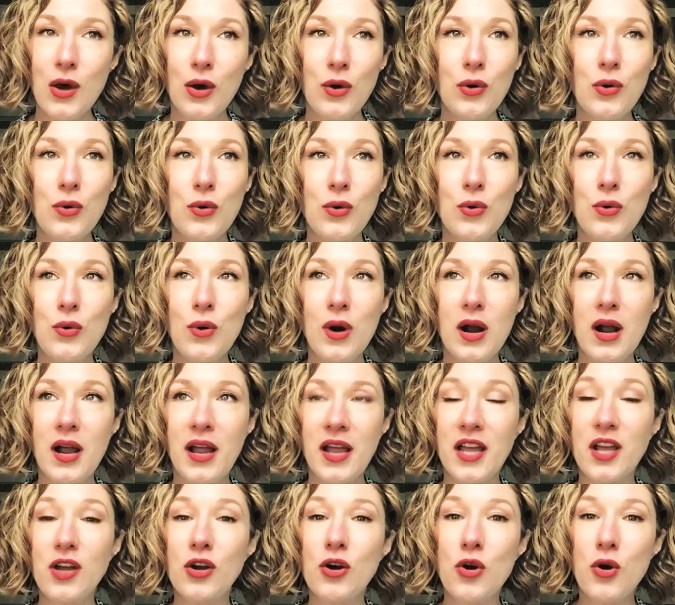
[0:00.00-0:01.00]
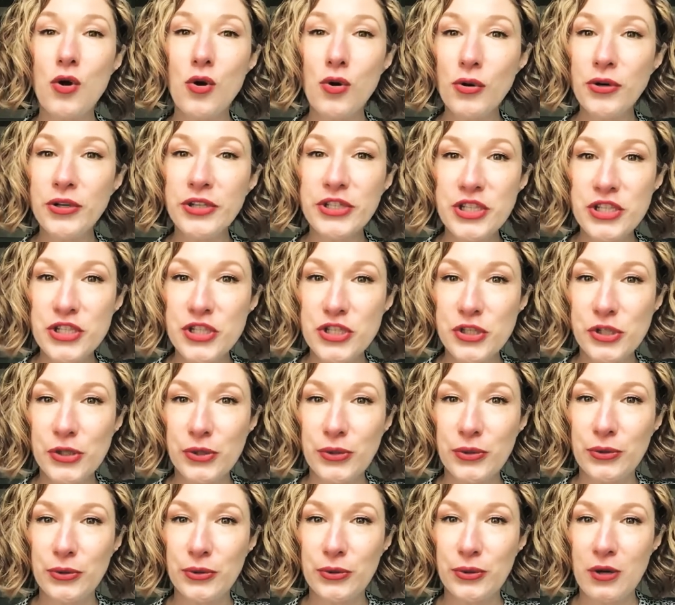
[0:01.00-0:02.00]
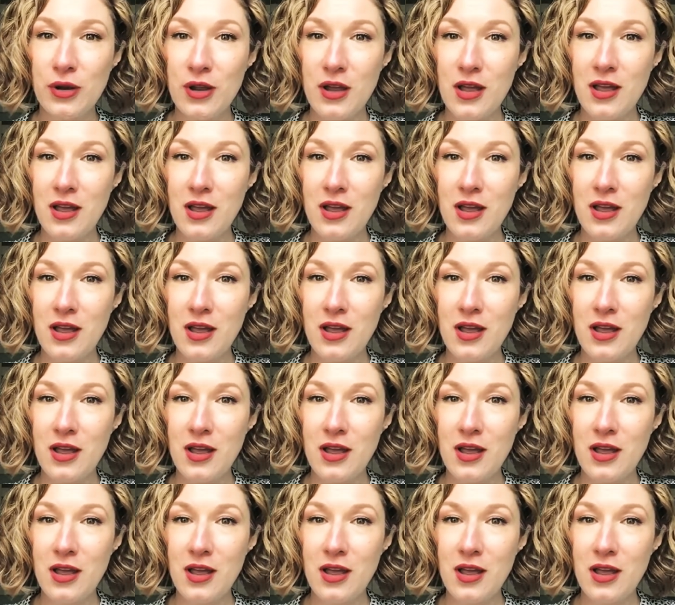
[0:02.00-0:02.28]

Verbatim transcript: who encourage you